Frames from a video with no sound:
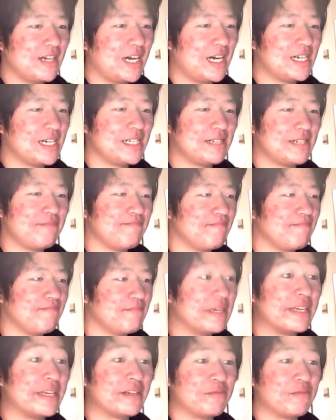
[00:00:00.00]
I
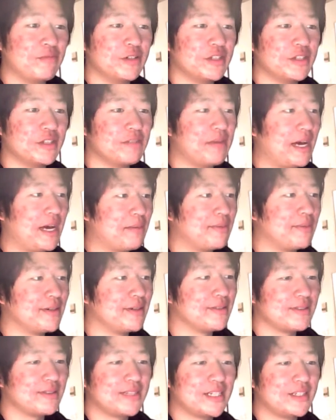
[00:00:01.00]
make really bad
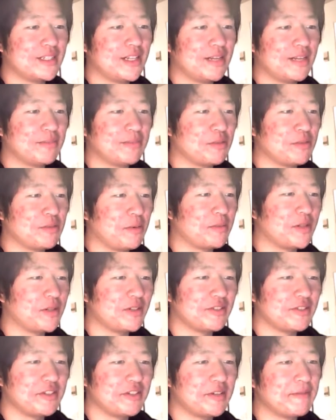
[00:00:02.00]
puns. That matters
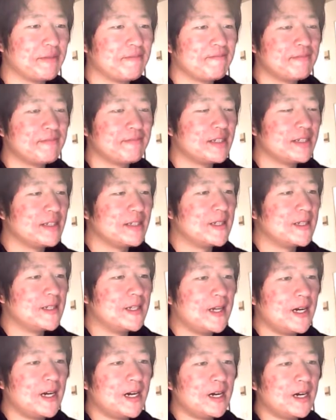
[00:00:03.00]

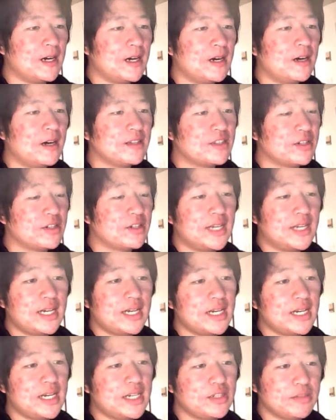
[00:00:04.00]
Uh, it's your
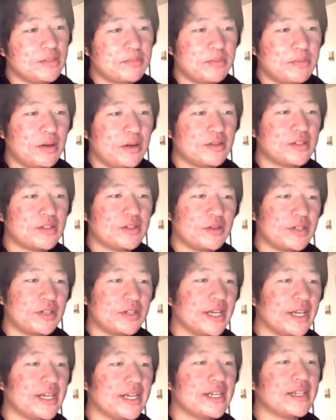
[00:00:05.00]
dad. You have Plaza
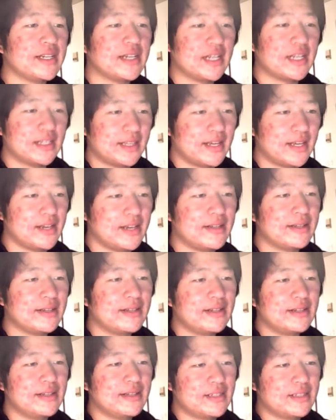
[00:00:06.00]
38. Okay.
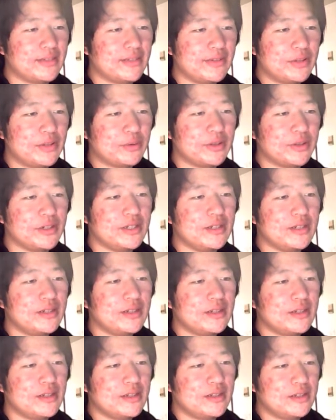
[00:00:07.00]
73.
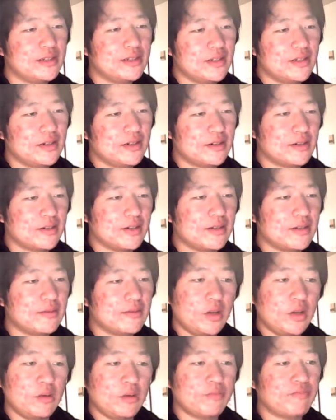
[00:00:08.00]
Alright.
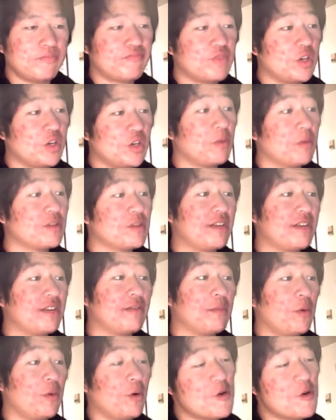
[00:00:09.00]
Oh,
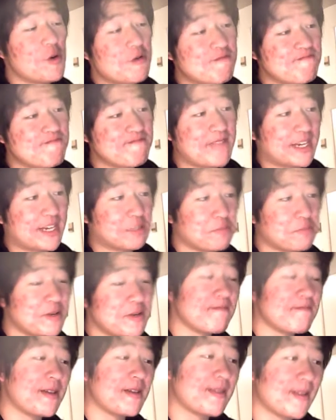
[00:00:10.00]
37 more
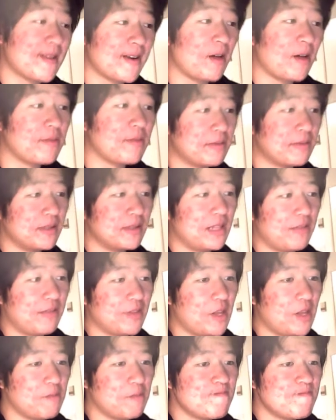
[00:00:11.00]
XP, and then I'll be able to
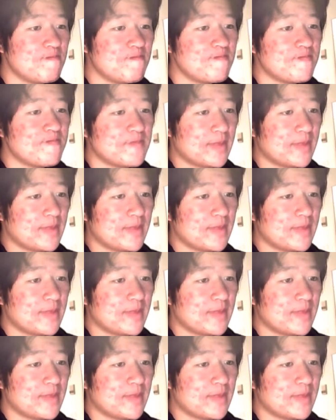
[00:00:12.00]
level up.